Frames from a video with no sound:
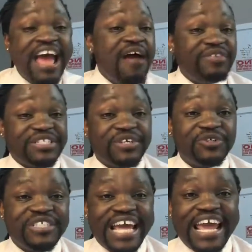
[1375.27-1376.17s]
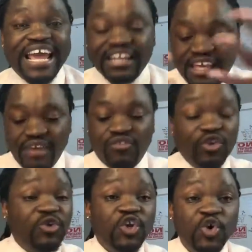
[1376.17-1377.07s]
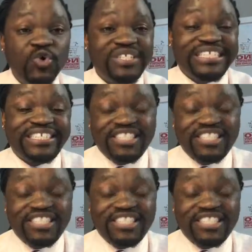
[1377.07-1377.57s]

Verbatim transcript: every single day and give you new